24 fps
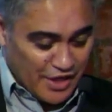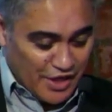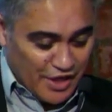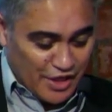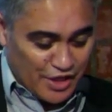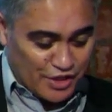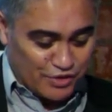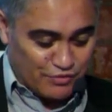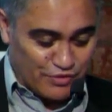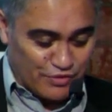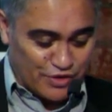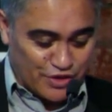
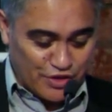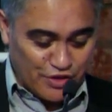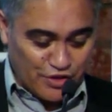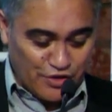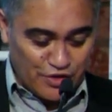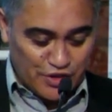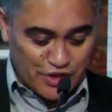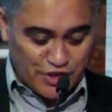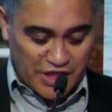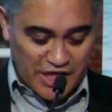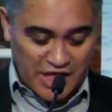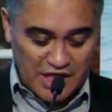His
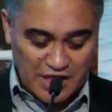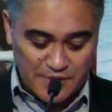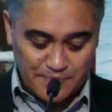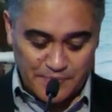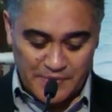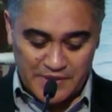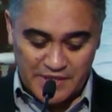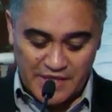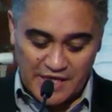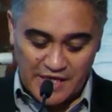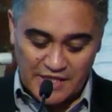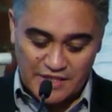research
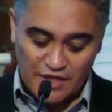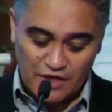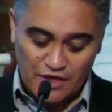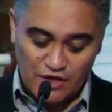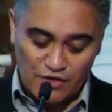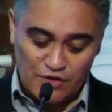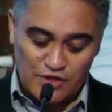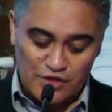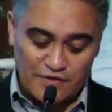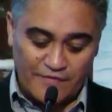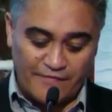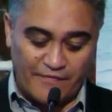expertise
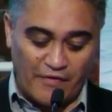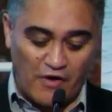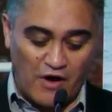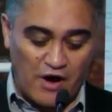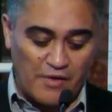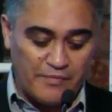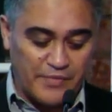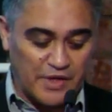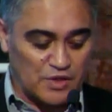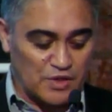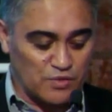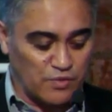includes
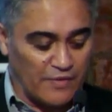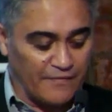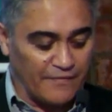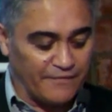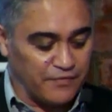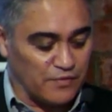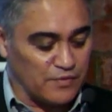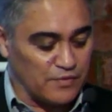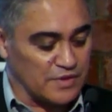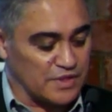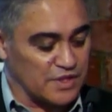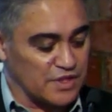environmental
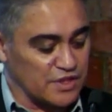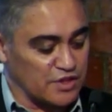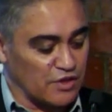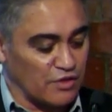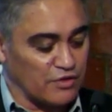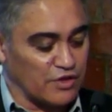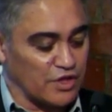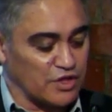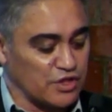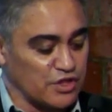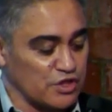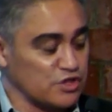influences
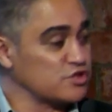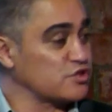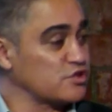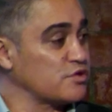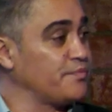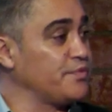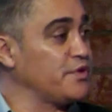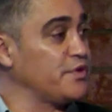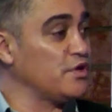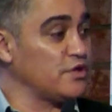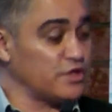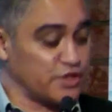on the
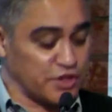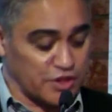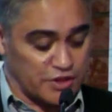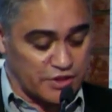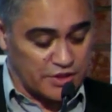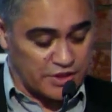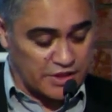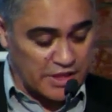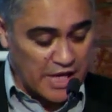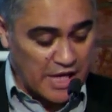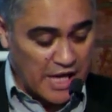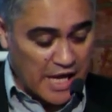
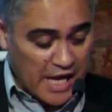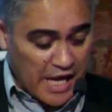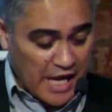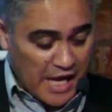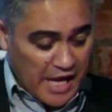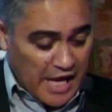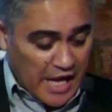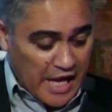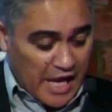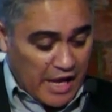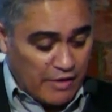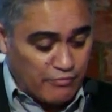distributions
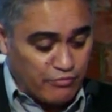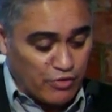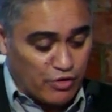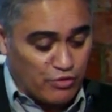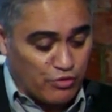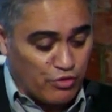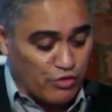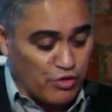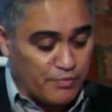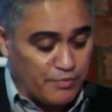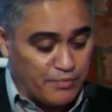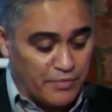and
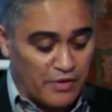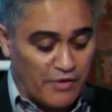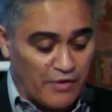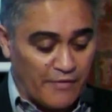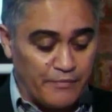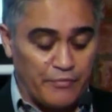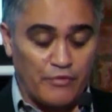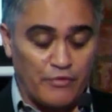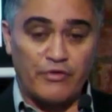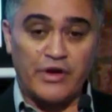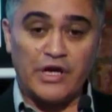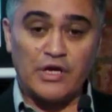recruitment
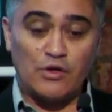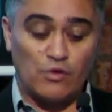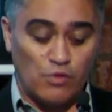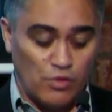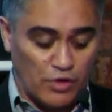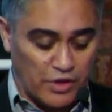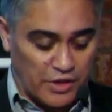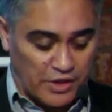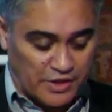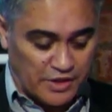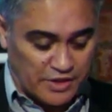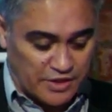of marine
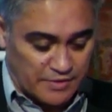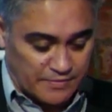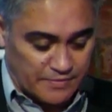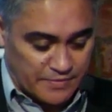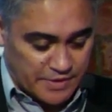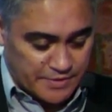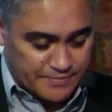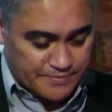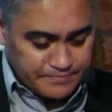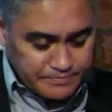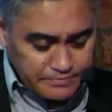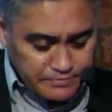
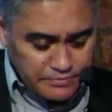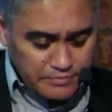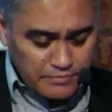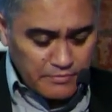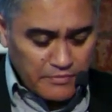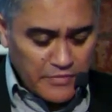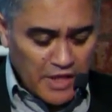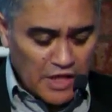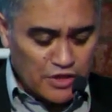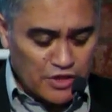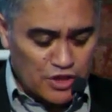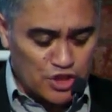organisms,
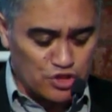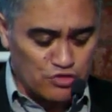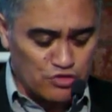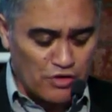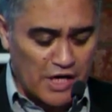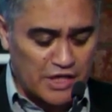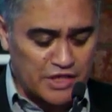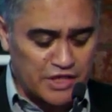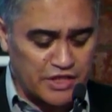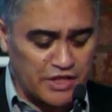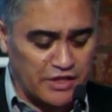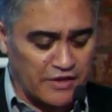the
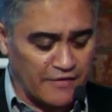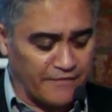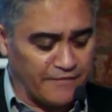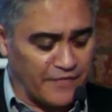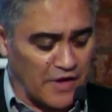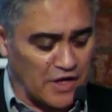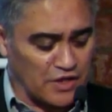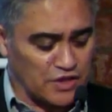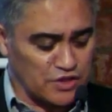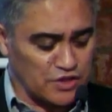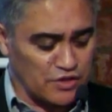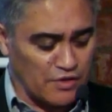structure and the
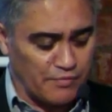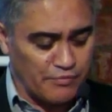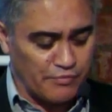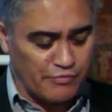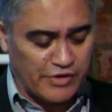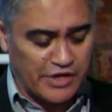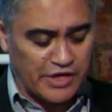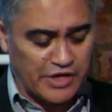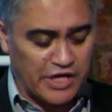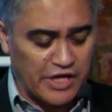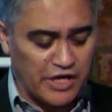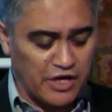function of
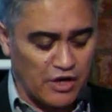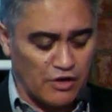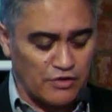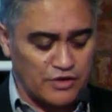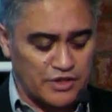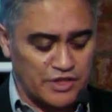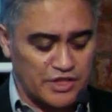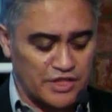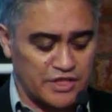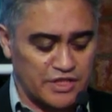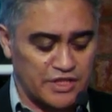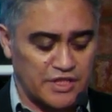marine
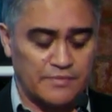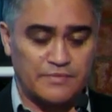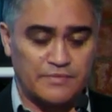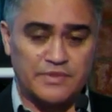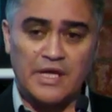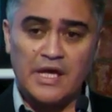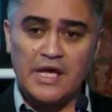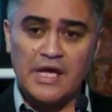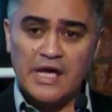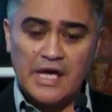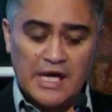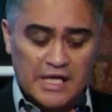
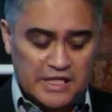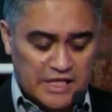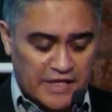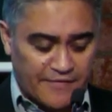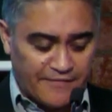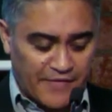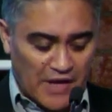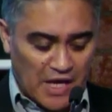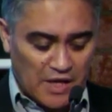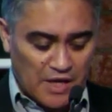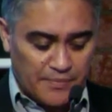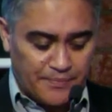ecosystems,
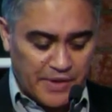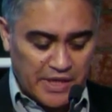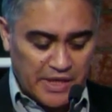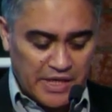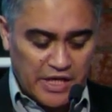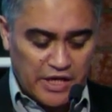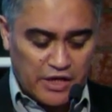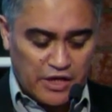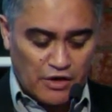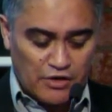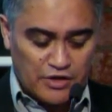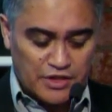developing
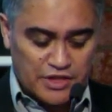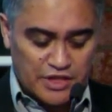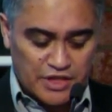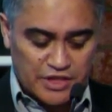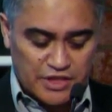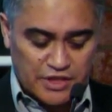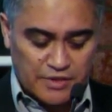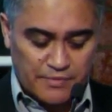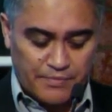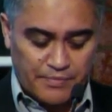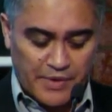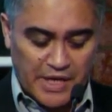
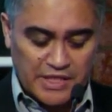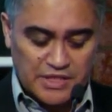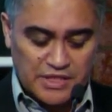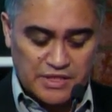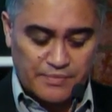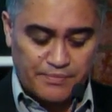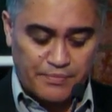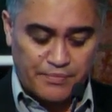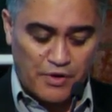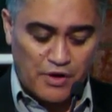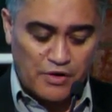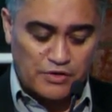ecosystem based
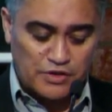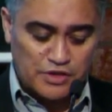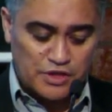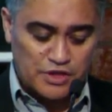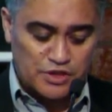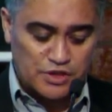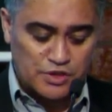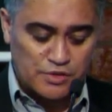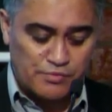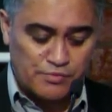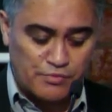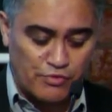
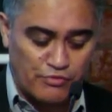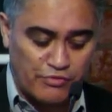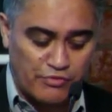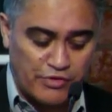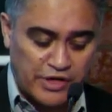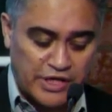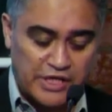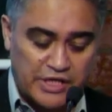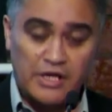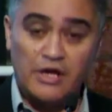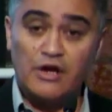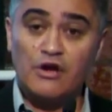approaches to
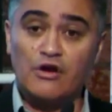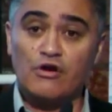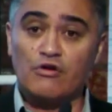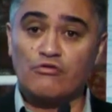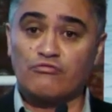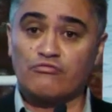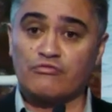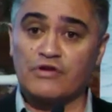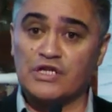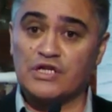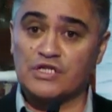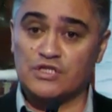marine
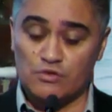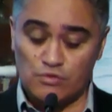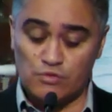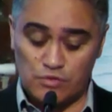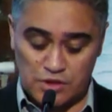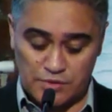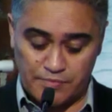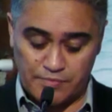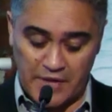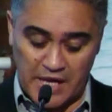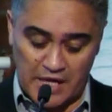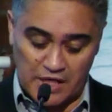
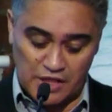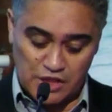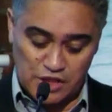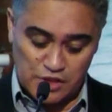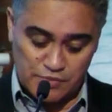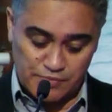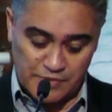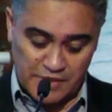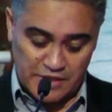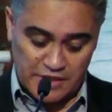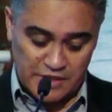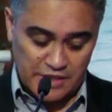resource
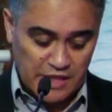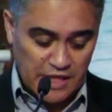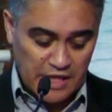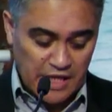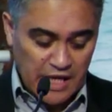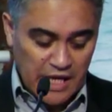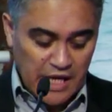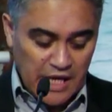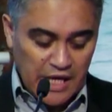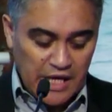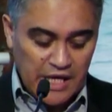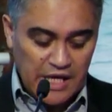management.
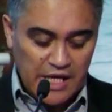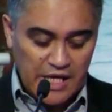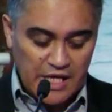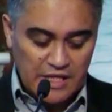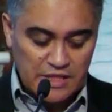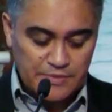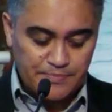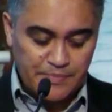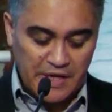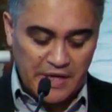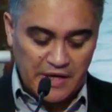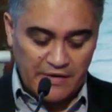He
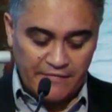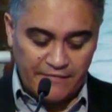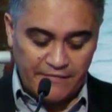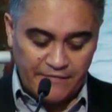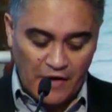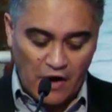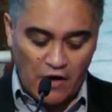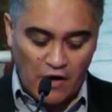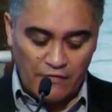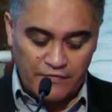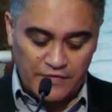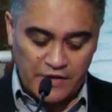has been
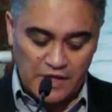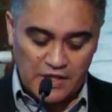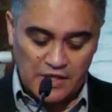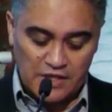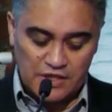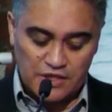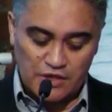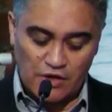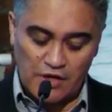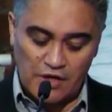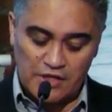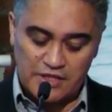involved in the
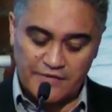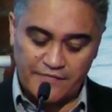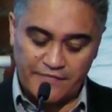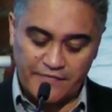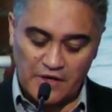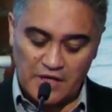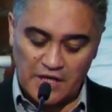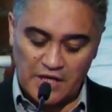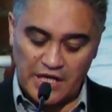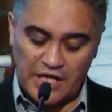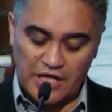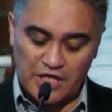
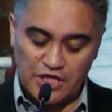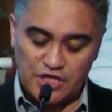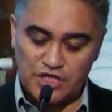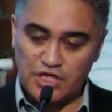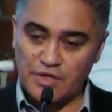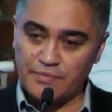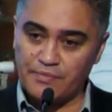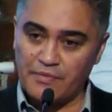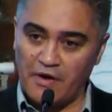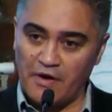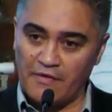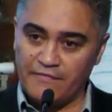scientific
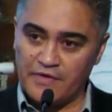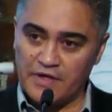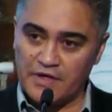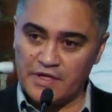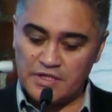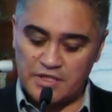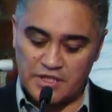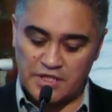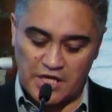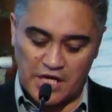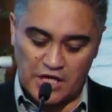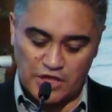leadership of
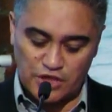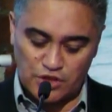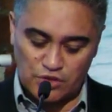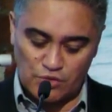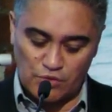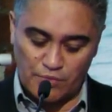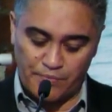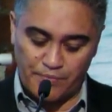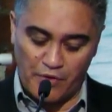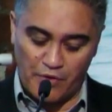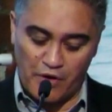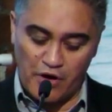
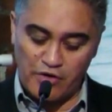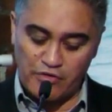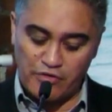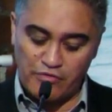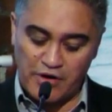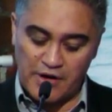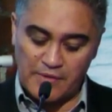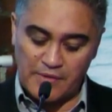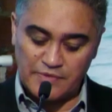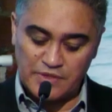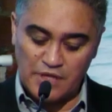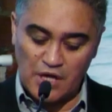international
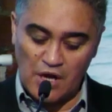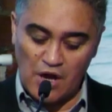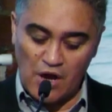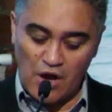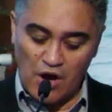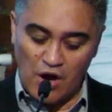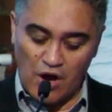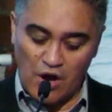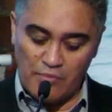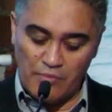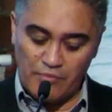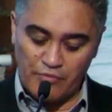programs
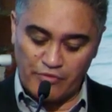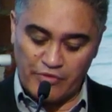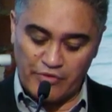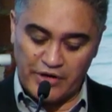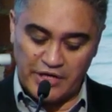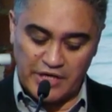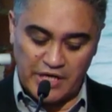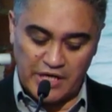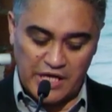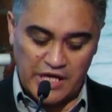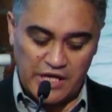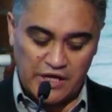on
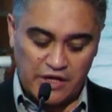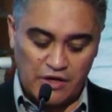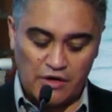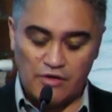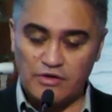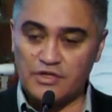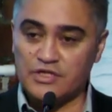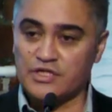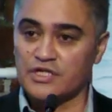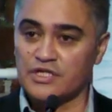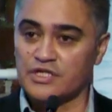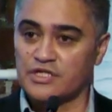marine
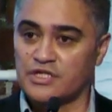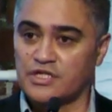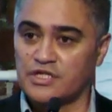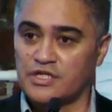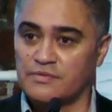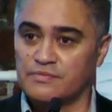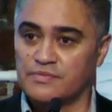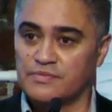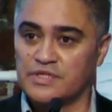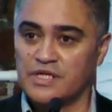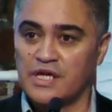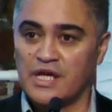
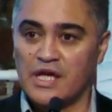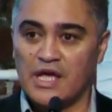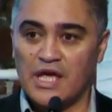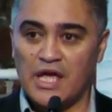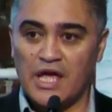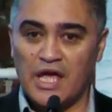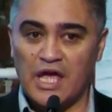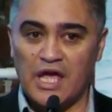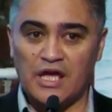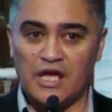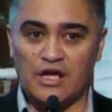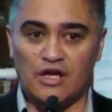ecosystems
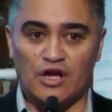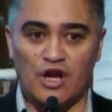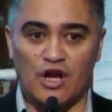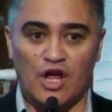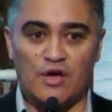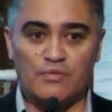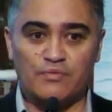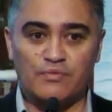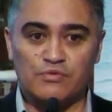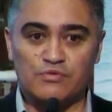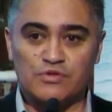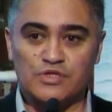and
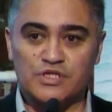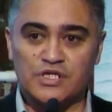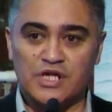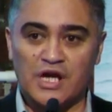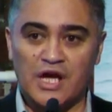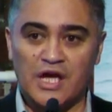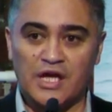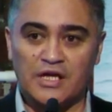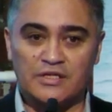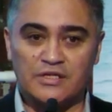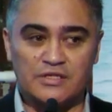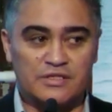global
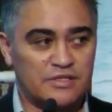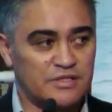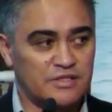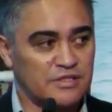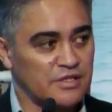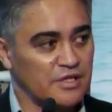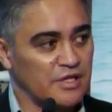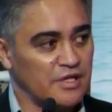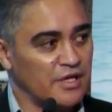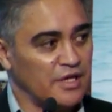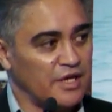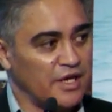
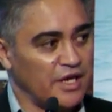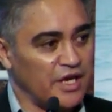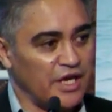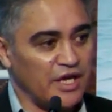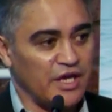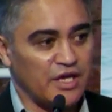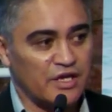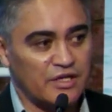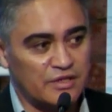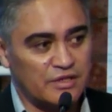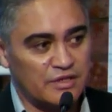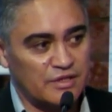change.
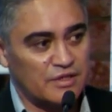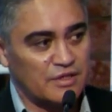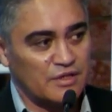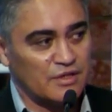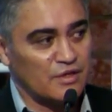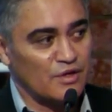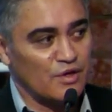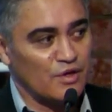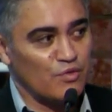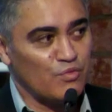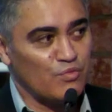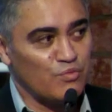Ian,
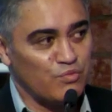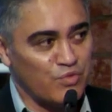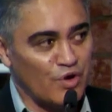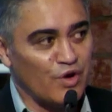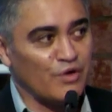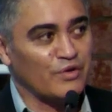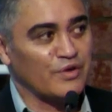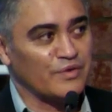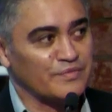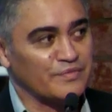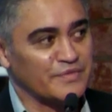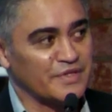
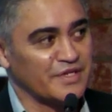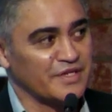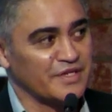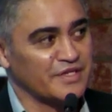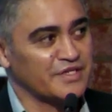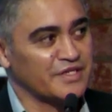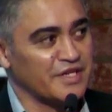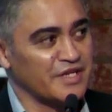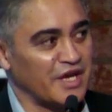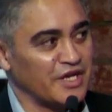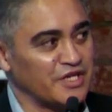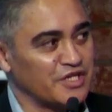welcome to the
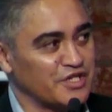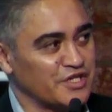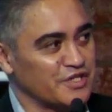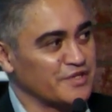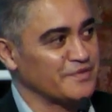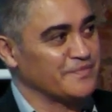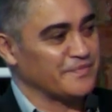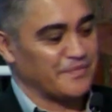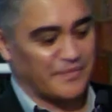stage.